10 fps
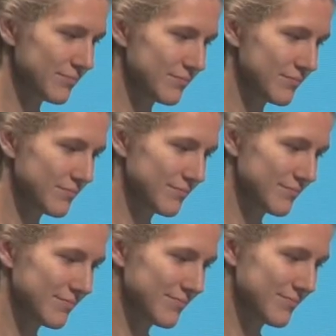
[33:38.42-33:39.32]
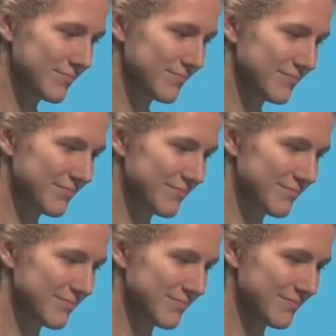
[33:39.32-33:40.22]

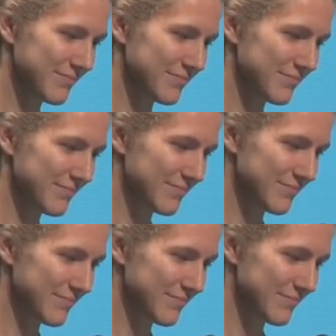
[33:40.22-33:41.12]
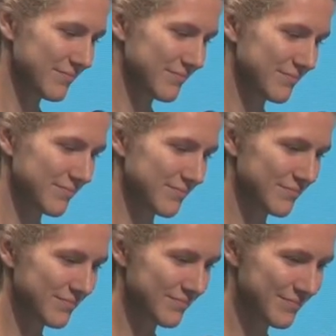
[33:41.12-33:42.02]

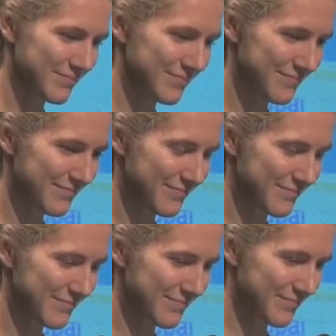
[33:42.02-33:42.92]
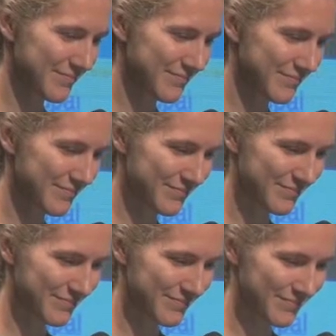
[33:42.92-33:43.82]

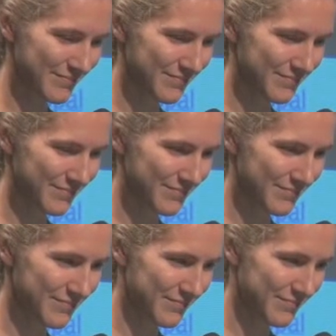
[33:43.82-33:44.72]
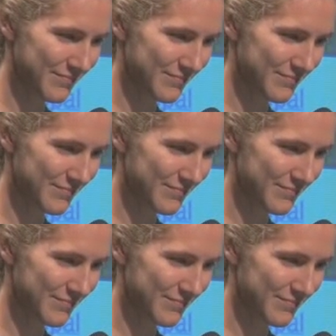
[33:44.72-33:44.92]
(silence)